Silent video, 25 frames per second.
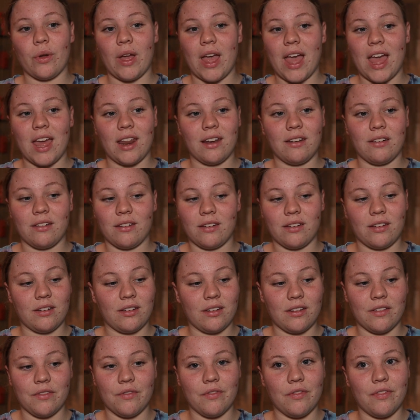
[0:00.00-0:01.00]
and
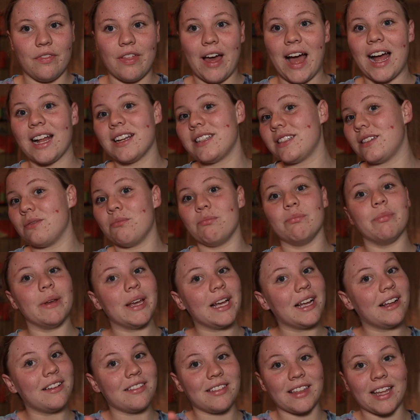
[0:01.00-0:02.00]
that's a
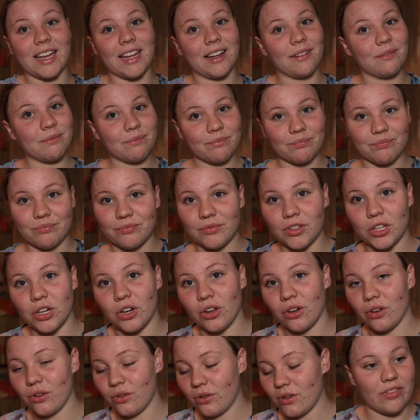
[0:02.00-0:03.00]
big thing,
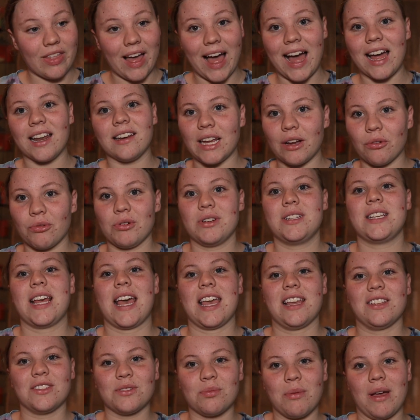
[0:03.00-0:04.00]
that
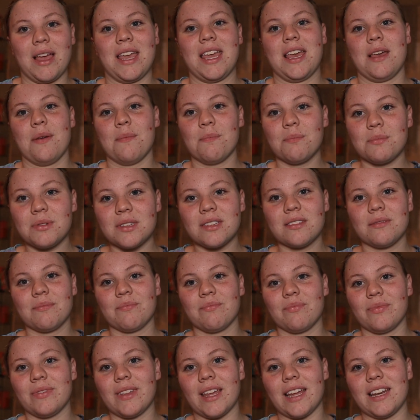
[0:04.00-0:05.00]
irritates my hips.
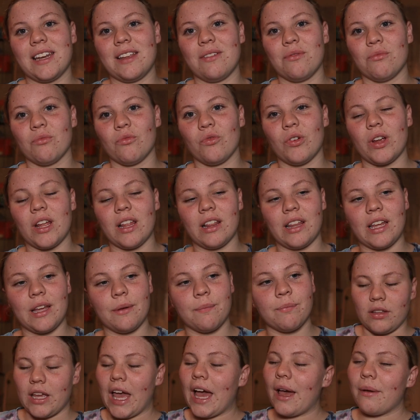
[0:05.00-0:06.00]
I didn't really,
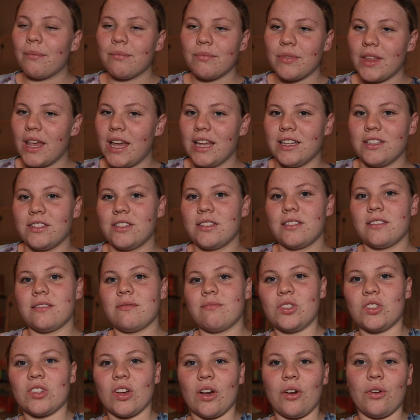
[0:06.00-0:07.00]
it's,
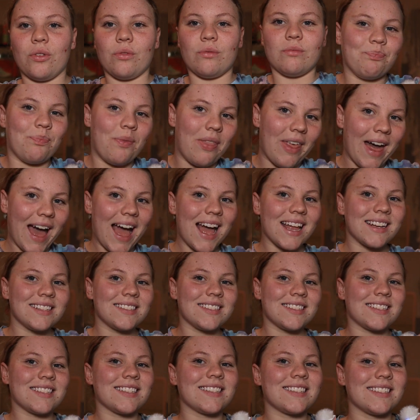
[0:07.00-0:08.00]
so
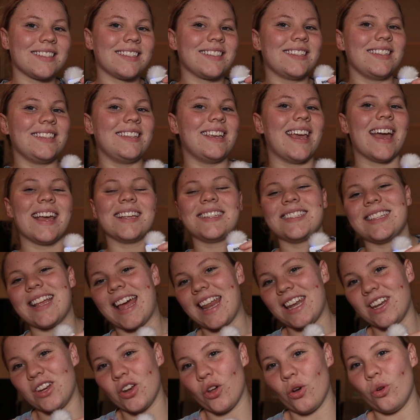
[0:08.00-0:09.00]
that's yes
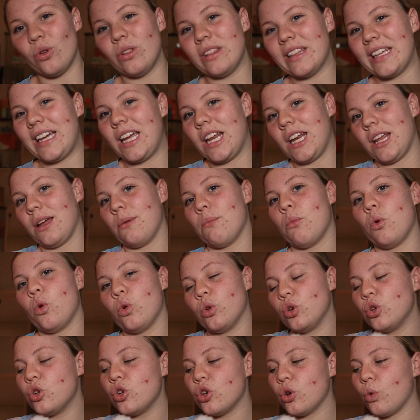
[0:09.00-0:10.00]
and no, leaning
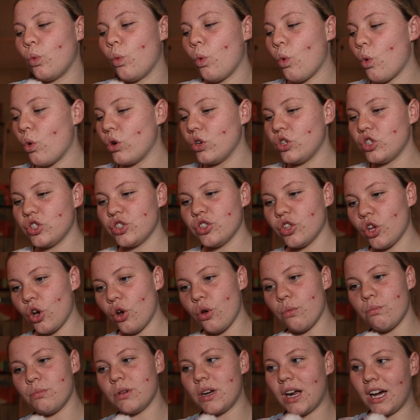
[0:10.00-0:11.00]
more towards
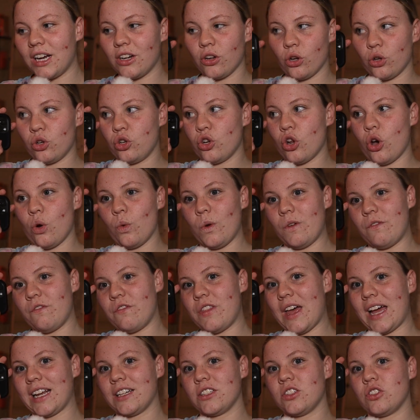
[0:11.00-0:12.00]
no, but I don't know if
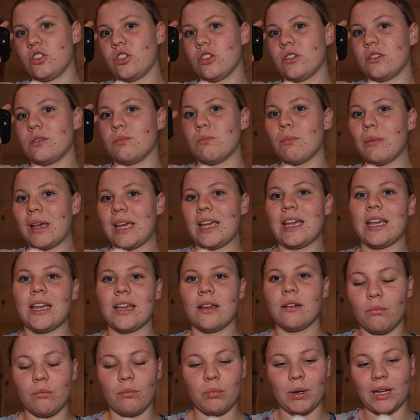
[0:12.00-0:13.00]
that's just
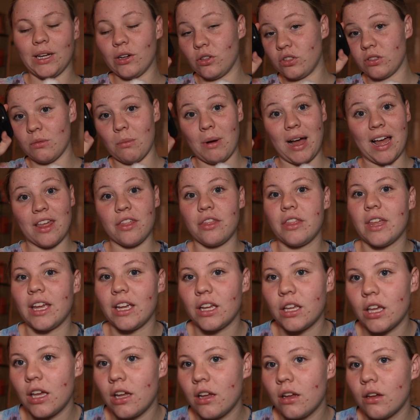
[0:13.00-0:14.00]
me because of my
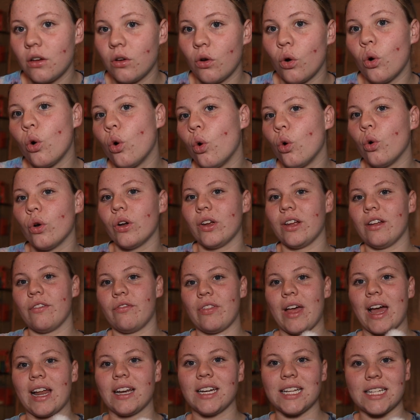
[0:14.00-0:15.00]
thinking, or if
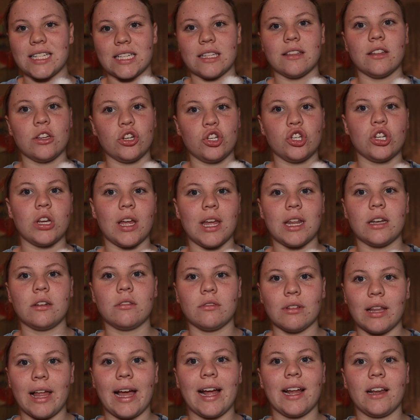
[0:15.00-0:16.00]
that is
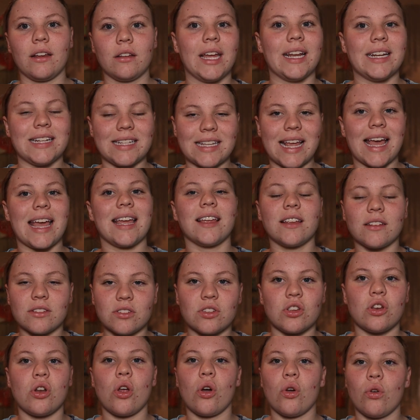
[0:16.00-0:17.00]
legit, like it takes,
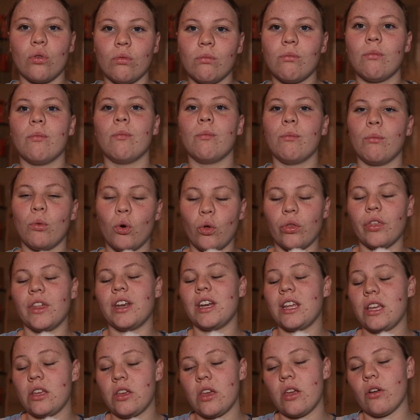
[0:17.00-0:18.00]
more
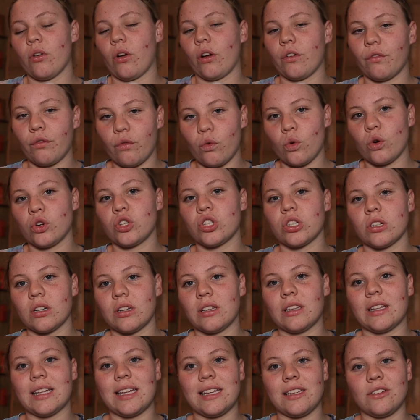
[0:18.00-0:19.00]
than a year,
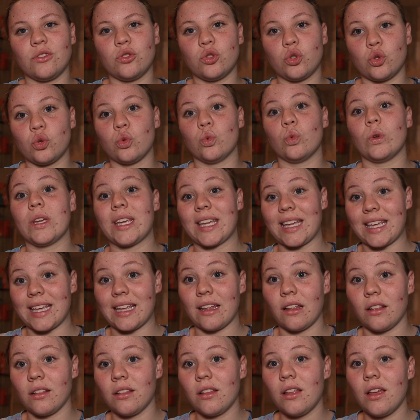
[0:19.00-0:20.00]
unfortunately, to
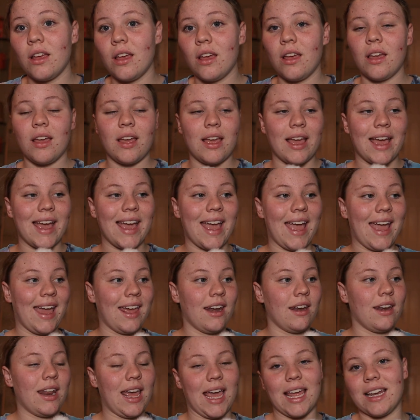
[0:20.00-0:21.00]
heal
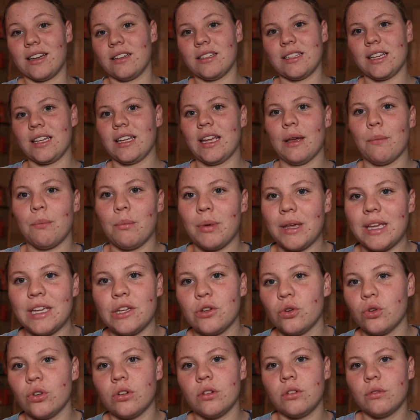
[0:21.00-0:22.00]
and to be
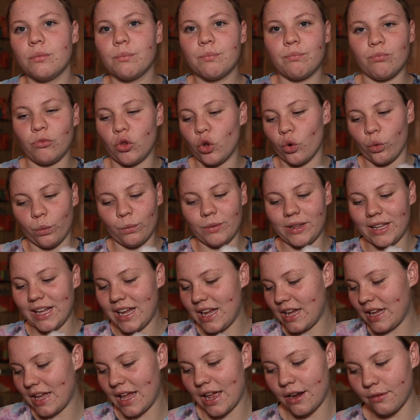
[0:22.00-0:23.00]
good
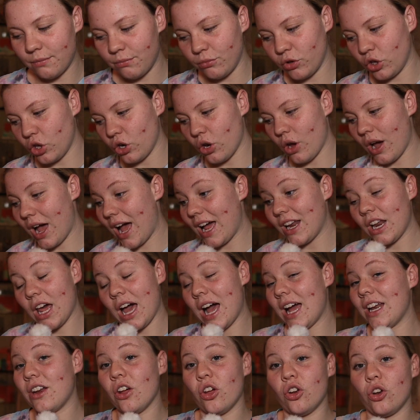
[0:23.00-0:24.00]
normally again,
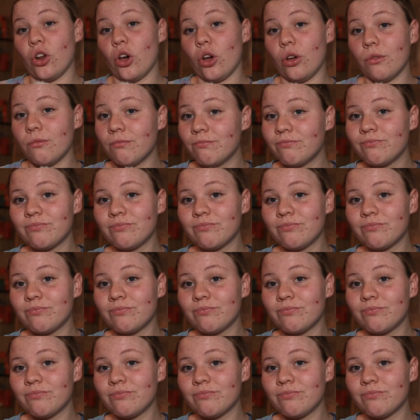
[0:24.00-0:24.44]
I don't know.